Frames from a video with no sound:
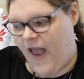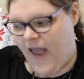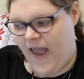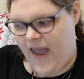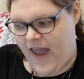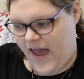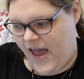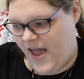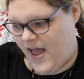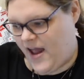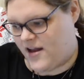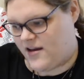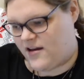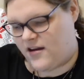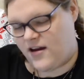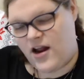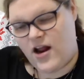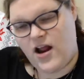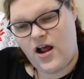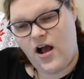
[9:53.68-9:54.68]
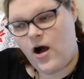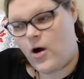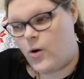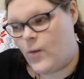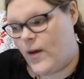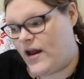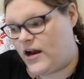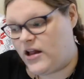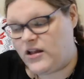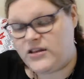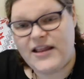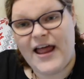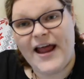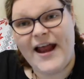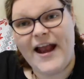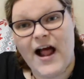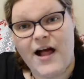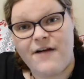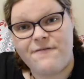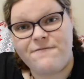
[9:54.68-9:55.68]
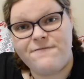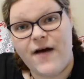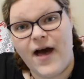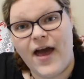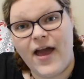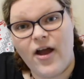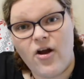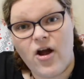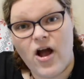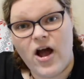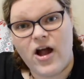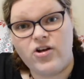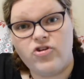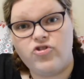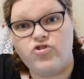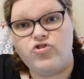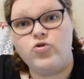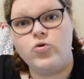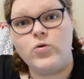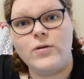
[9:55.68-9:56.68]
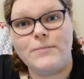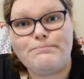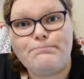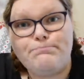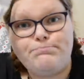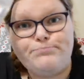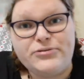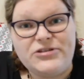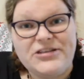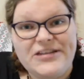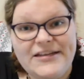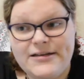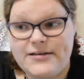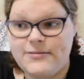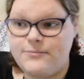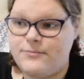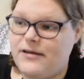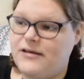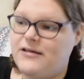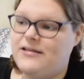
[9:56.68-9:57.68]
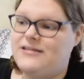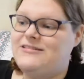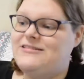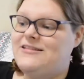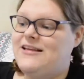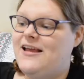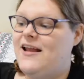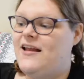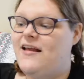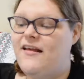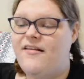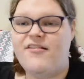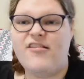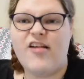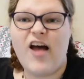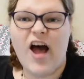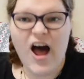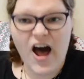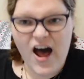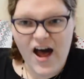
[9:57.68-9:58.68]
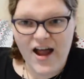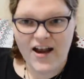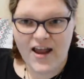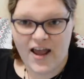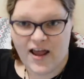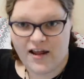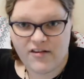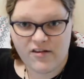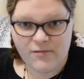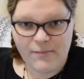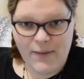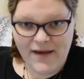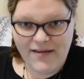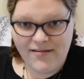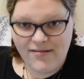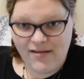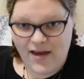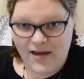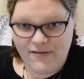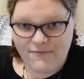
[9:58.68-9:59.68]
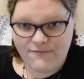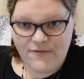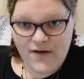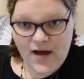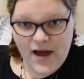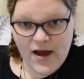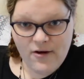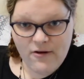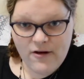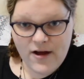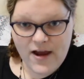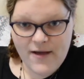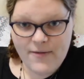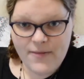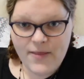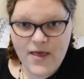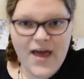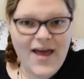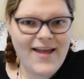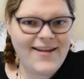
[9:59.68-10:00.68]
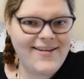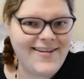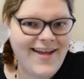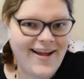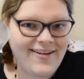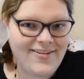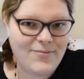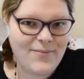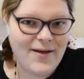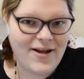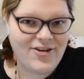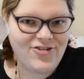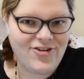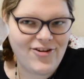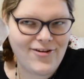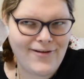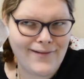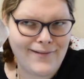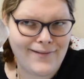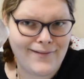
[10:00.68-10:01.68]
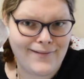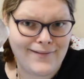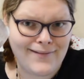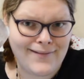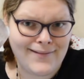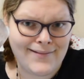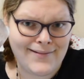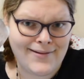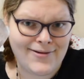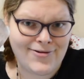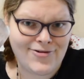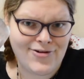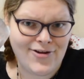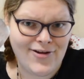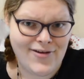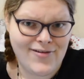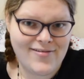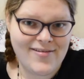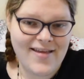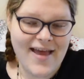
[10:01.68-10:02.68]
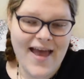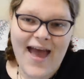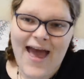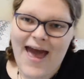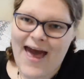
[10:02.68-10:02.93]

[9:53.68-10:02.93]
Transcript: And Oh, it'll light a fire under your butt because it is hot and spicy and fiery, not to mention delicious.